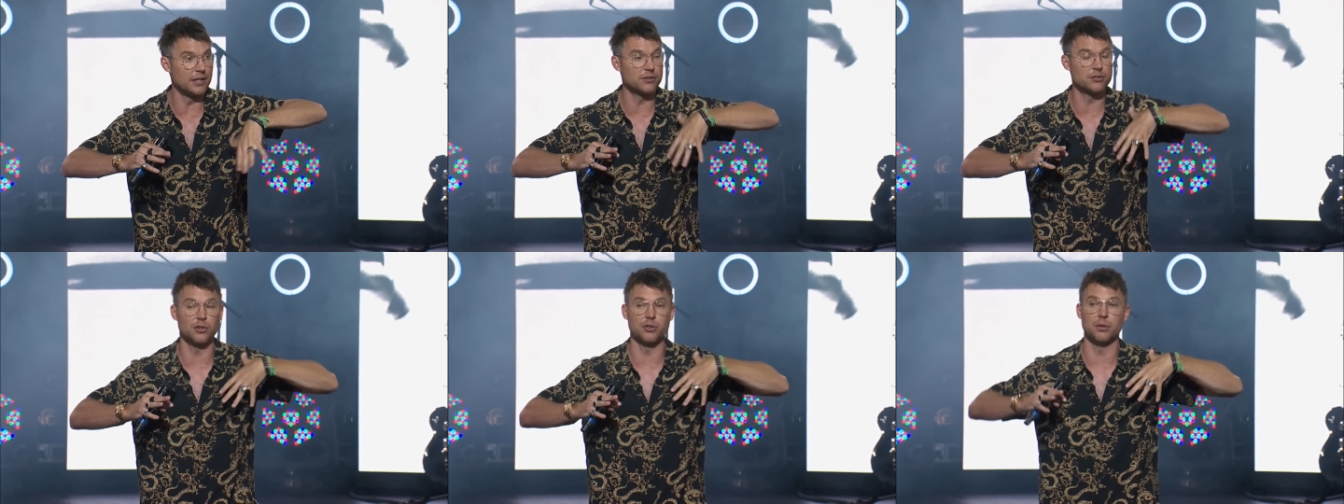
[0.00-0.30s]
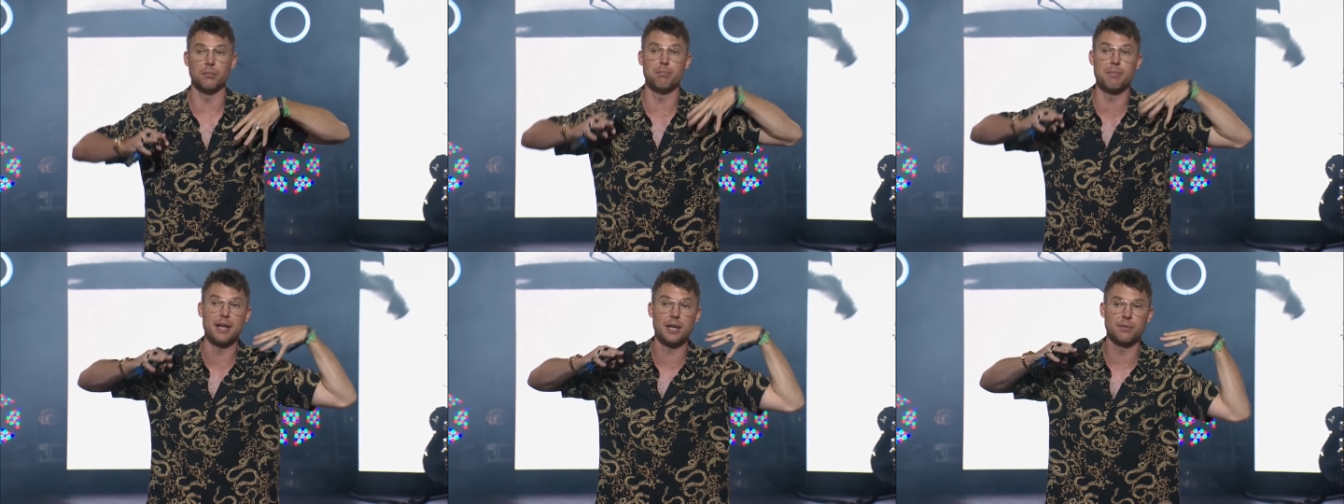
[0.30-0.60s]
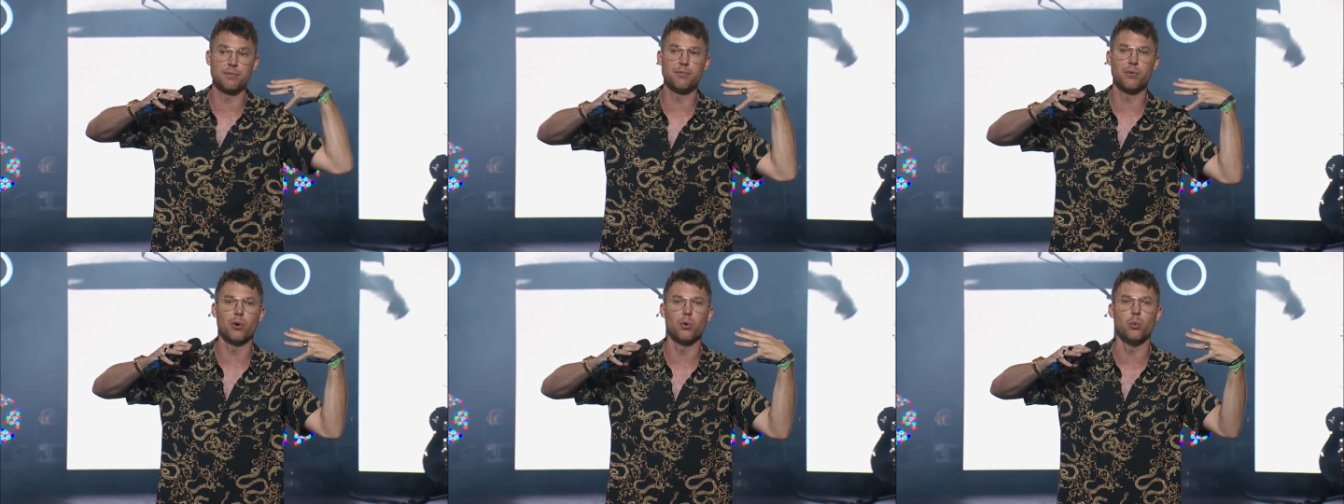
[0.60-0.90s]
And so the
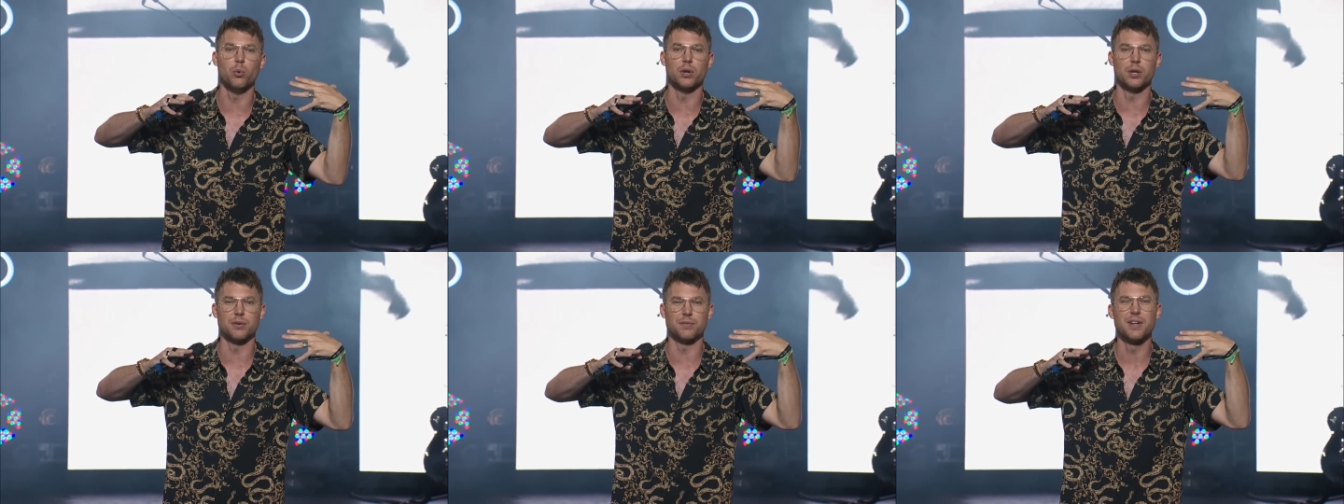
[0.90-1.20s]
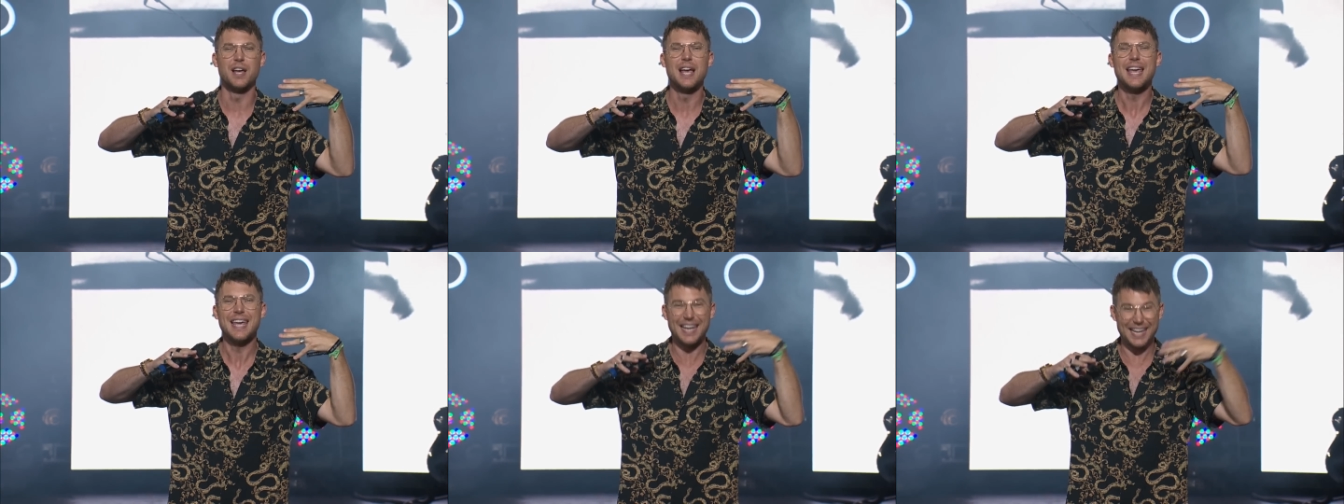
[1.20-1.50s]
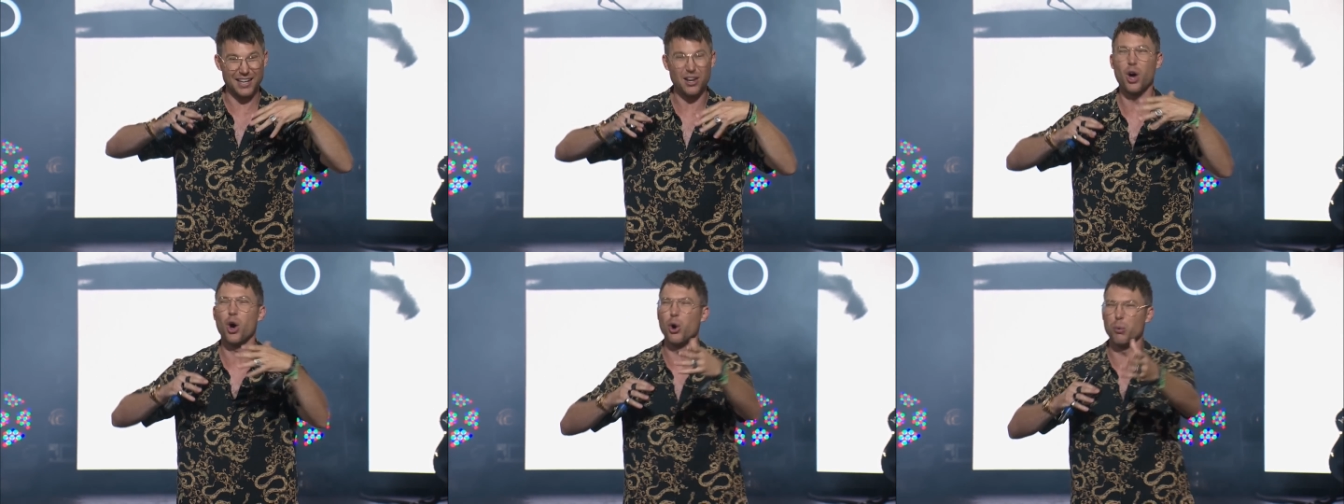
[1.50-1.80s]
metaphor would have
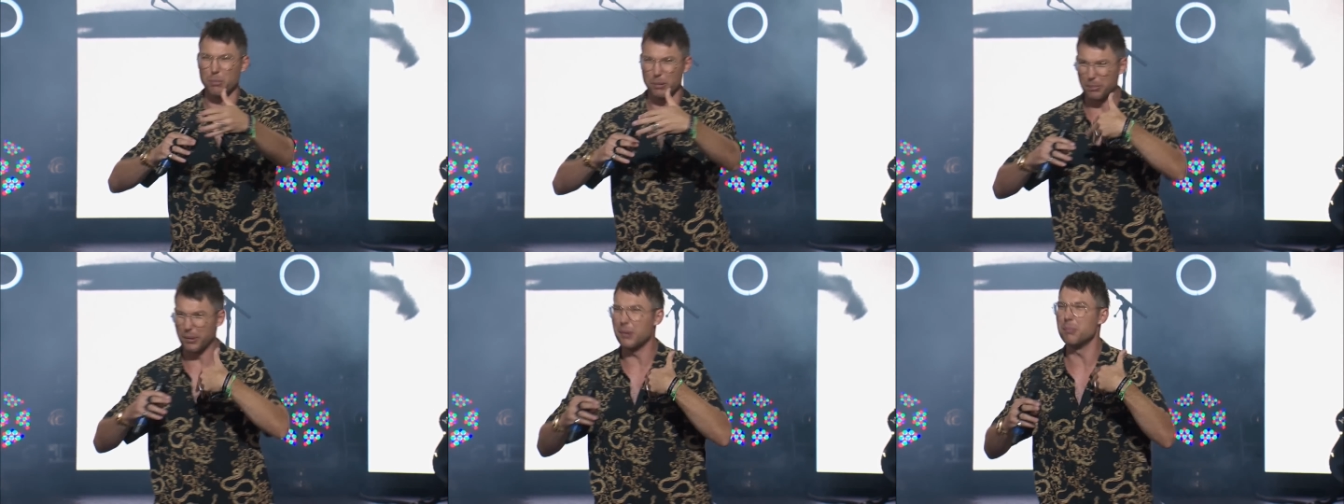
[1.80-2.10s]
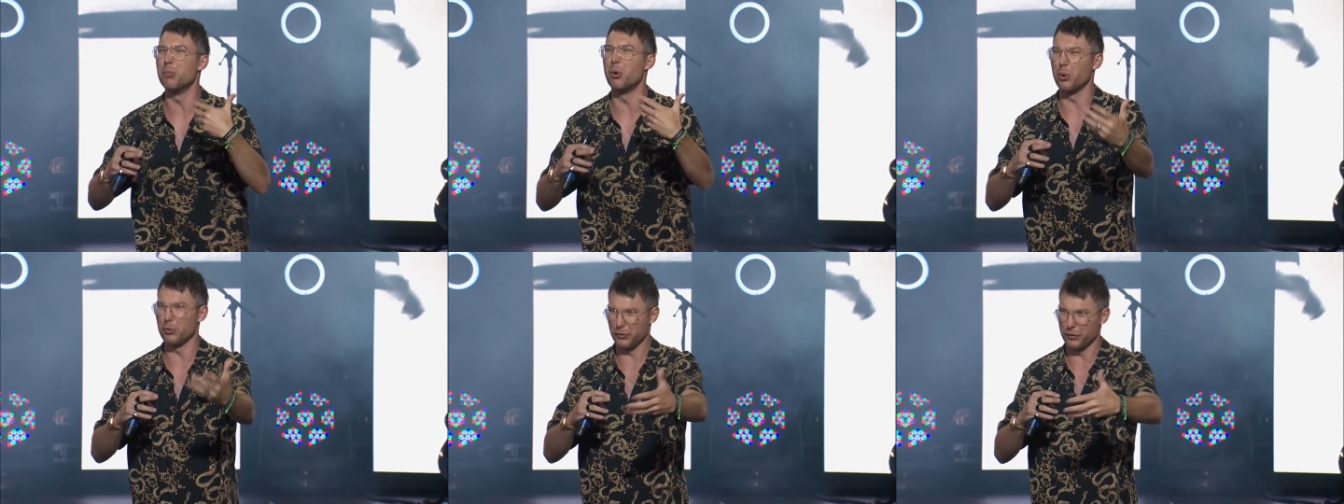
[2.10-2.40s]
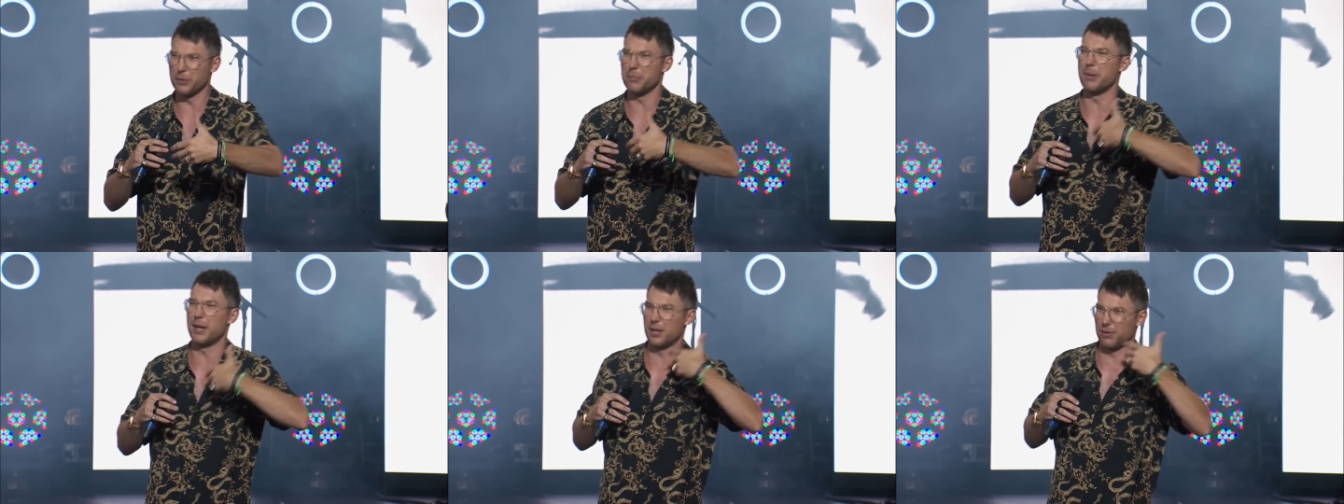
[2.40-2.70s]
hit home a bit more
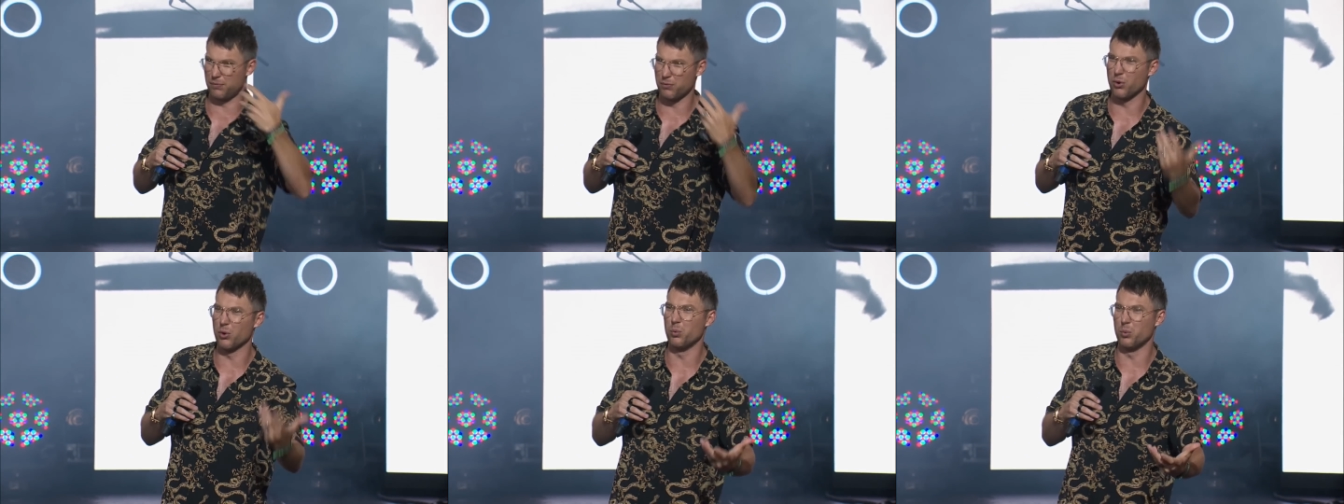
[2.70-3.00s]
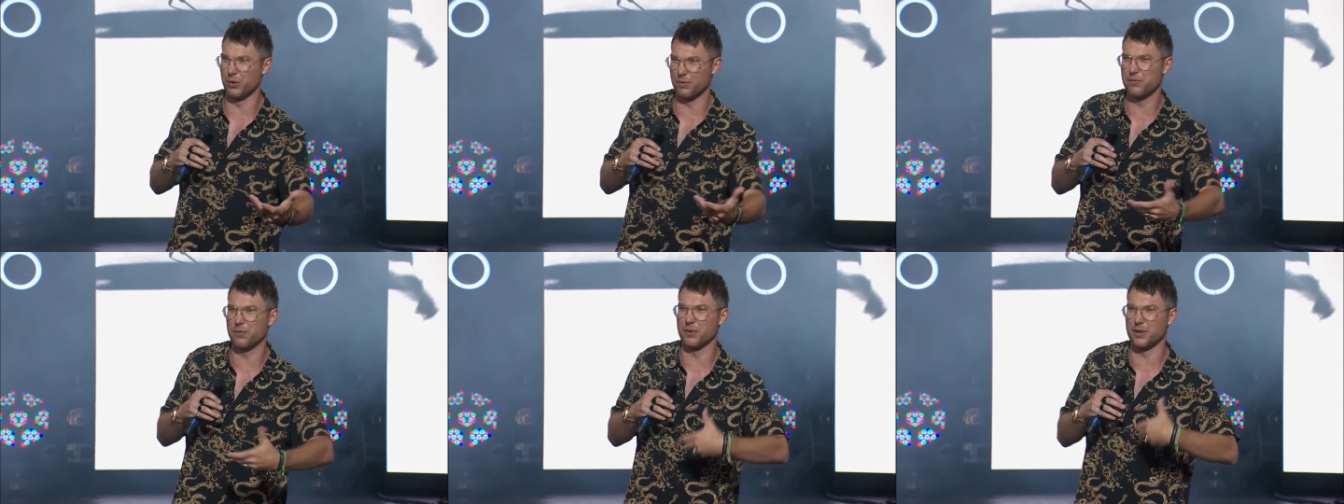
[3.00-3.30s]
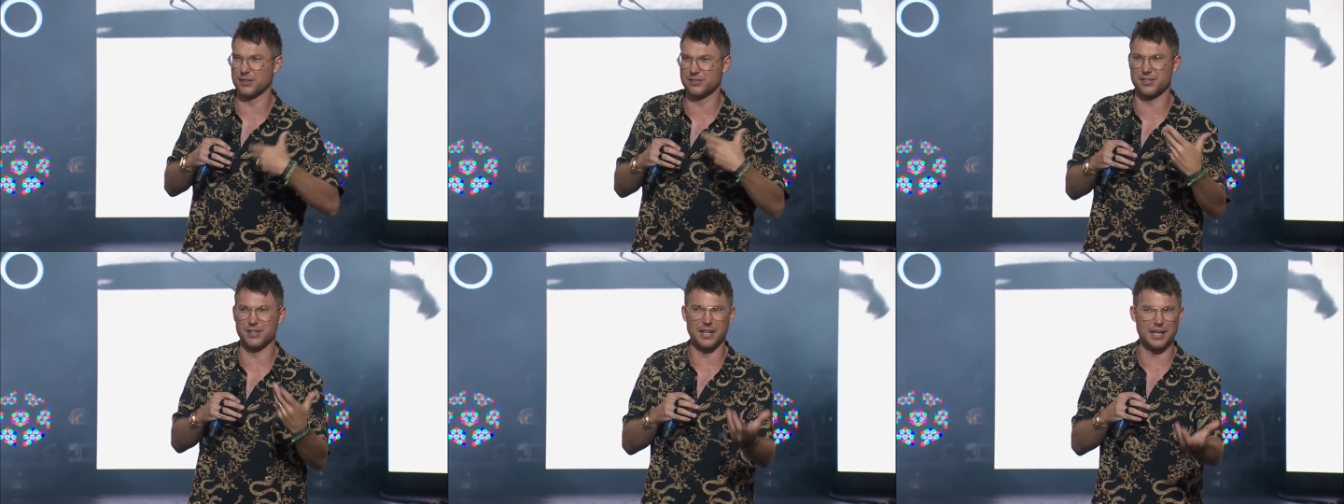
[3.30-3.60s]
than the metaphor would
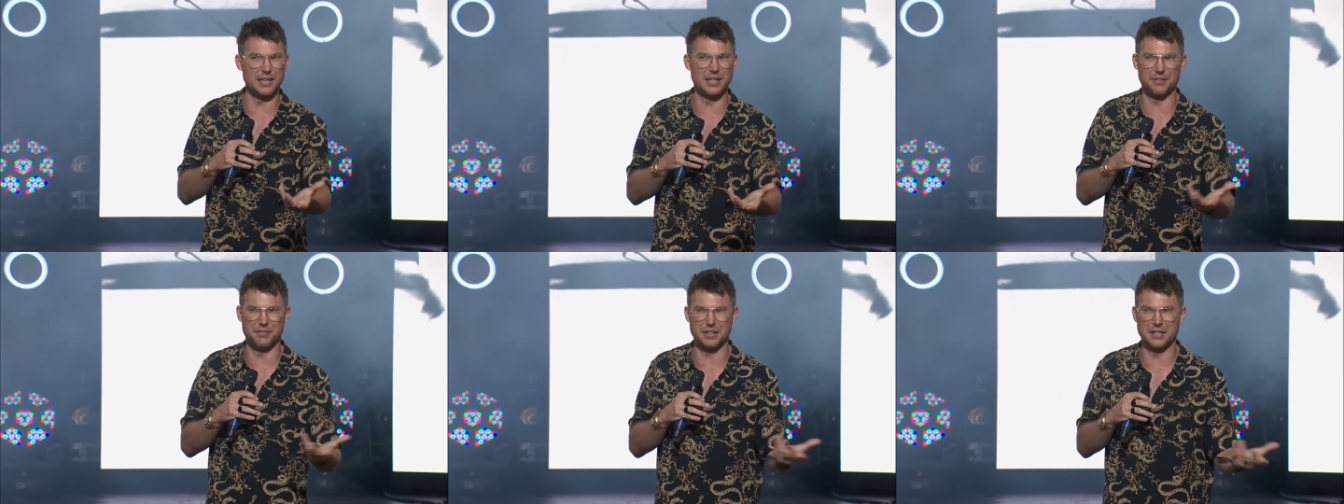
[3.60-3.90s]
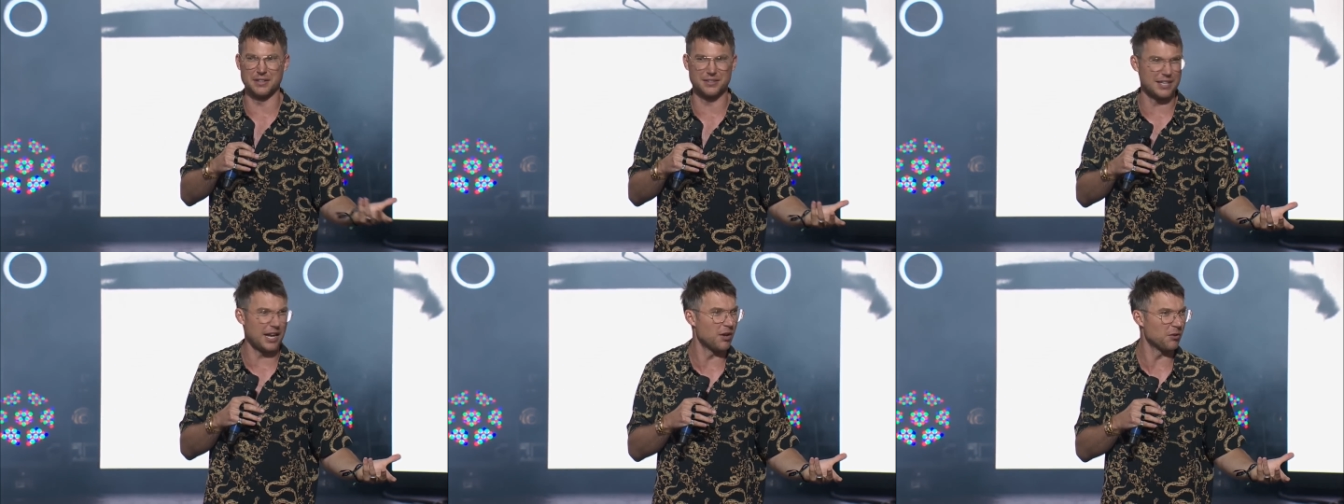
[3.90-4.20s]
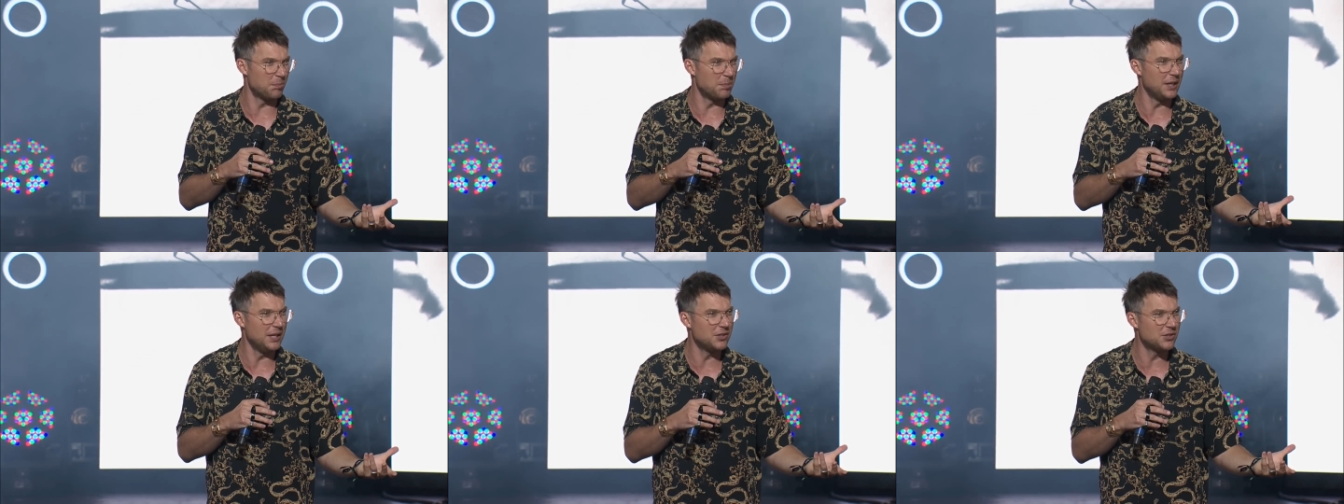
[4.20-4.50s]
for us today living in
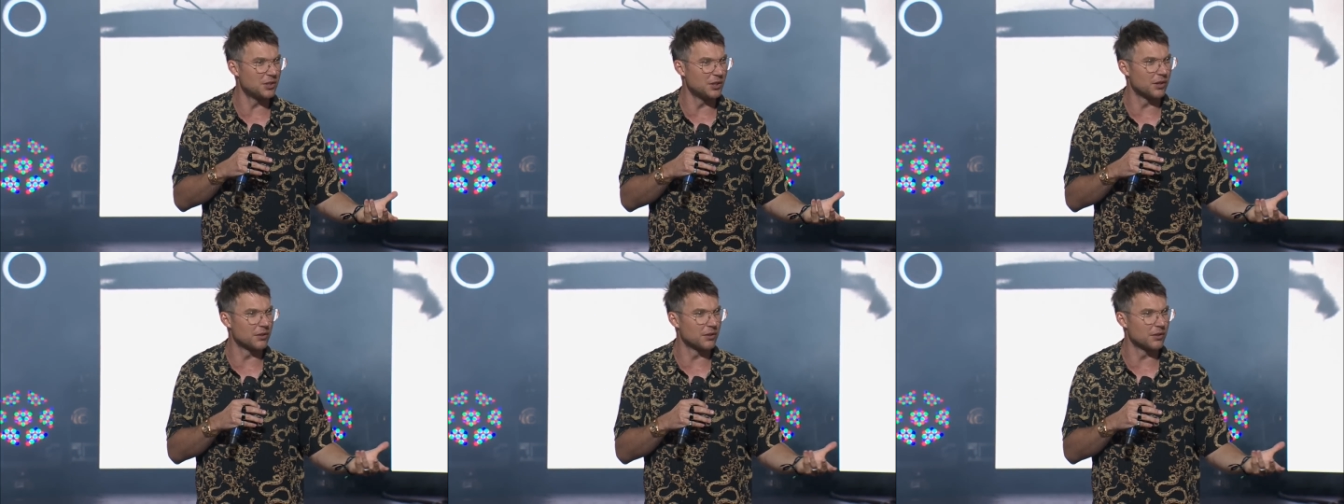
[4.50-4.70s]
South Beach.